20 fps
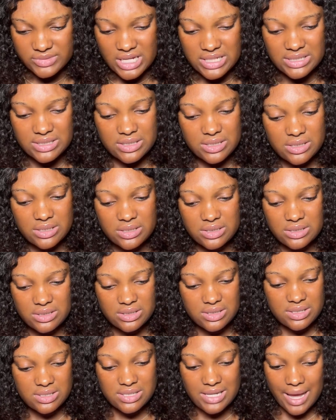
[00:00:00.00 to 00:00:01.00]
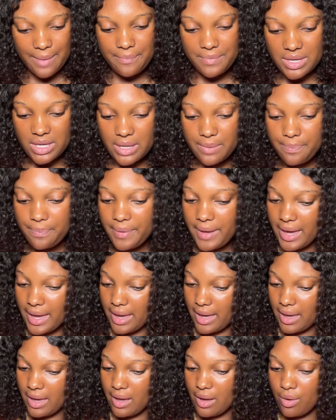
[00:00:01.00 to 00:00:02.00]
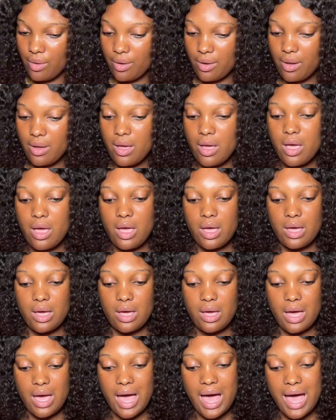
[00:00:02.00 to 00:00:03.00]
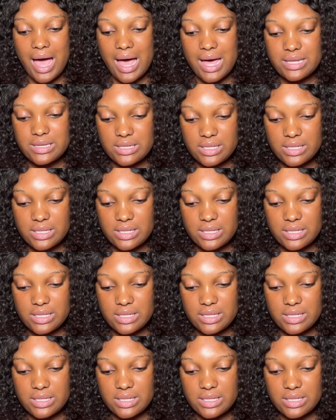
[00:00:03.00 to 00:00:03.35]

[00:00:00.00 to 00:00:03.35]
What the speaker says: The Tammy pair had